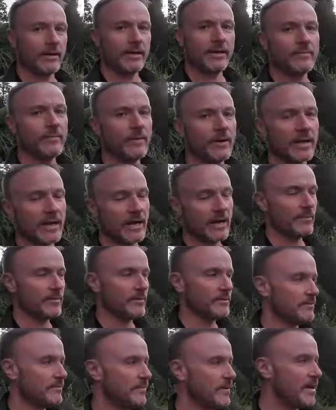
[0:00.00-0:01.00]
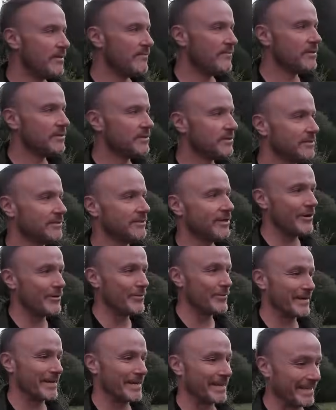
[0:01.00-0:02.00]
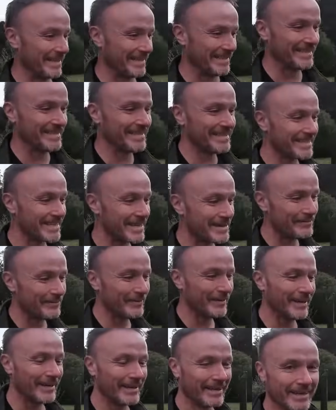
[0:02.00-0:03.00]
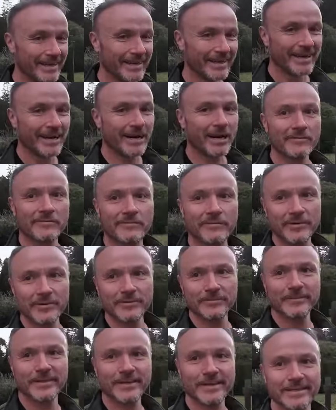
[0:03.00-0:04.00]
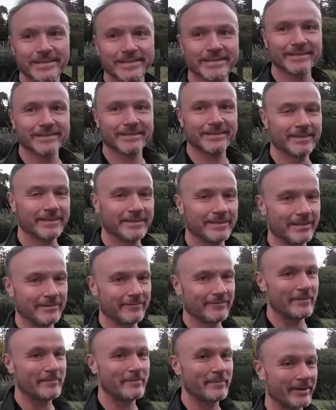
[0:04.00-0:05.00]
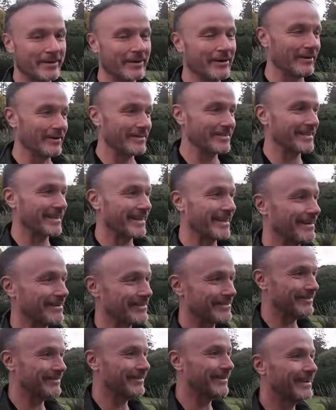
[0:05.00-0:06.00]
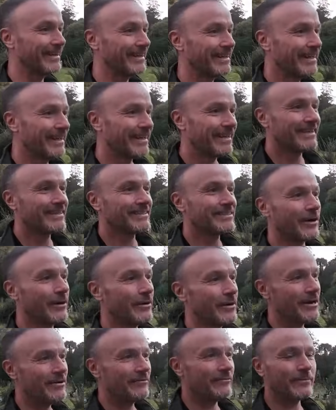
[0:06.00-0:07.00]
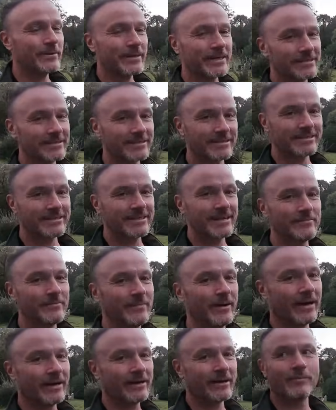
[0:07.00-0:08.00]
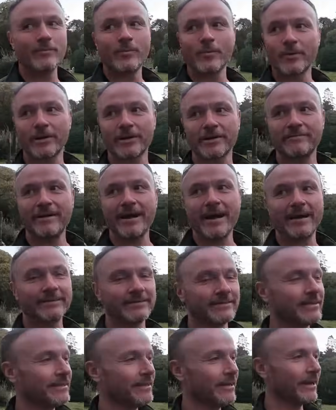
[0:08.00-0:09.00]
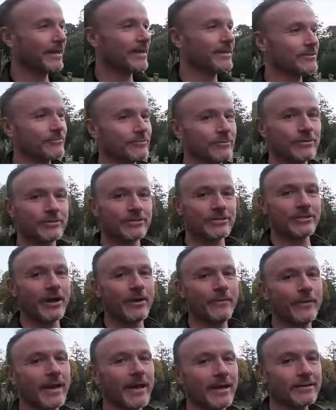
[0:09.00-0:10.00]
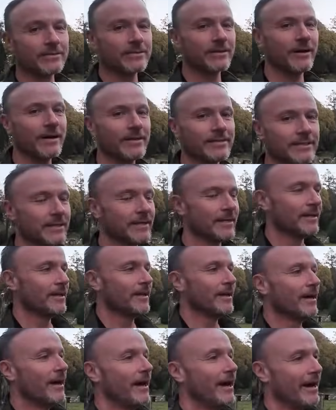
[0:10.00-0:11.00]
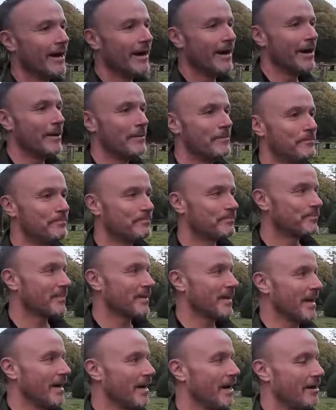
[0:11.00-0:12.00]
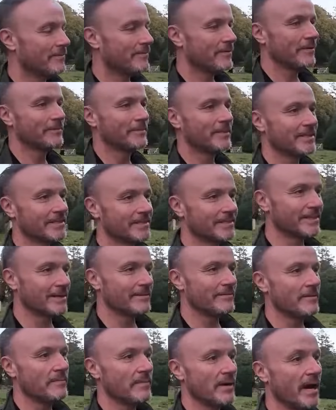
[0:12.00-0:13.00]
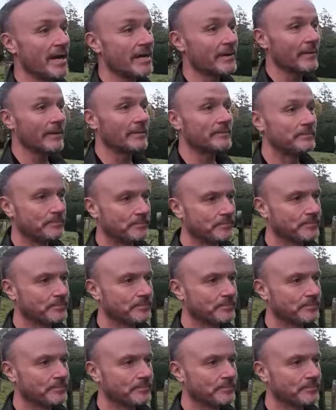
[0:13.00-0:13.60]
it won't happen, but if it's snowing in December, I filmed this in November, guys and girls, all right? So if we get to December and I'm walking around and like it's real snowing outside, I filmed this in November. Anyway,